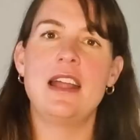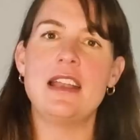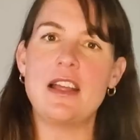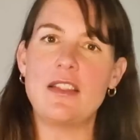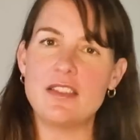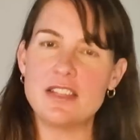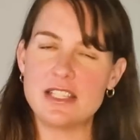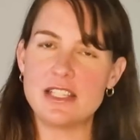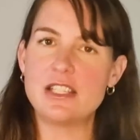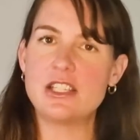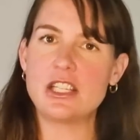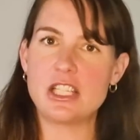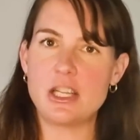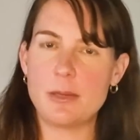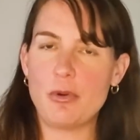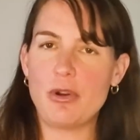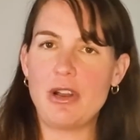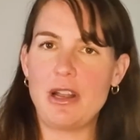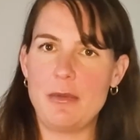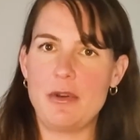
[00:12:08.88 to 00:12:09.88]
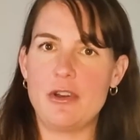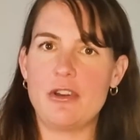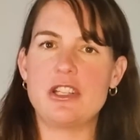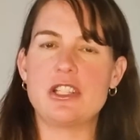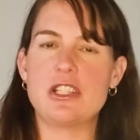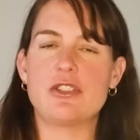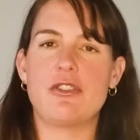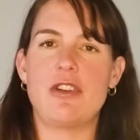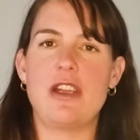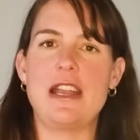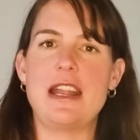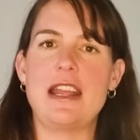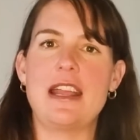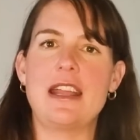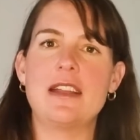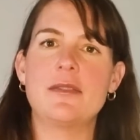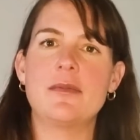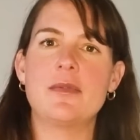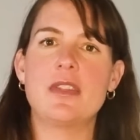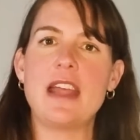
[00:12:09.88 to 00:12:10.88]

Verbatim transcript: Now, this is just a preliminary screening.